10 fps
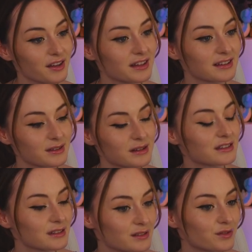think
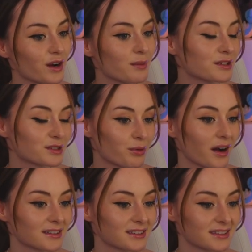it's very much a
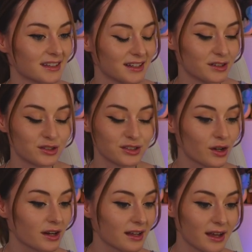practice thing. You just
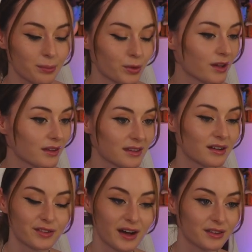gotta keep putting
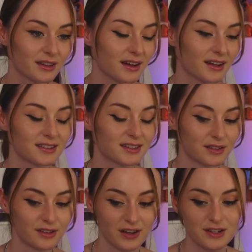yourself out there
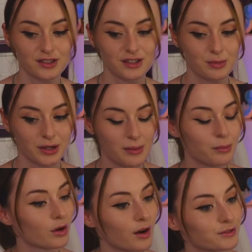until eventually you become
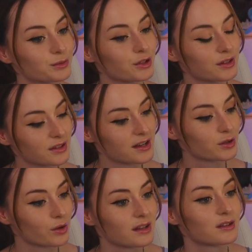more comfortable at
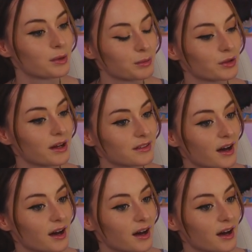talking to people like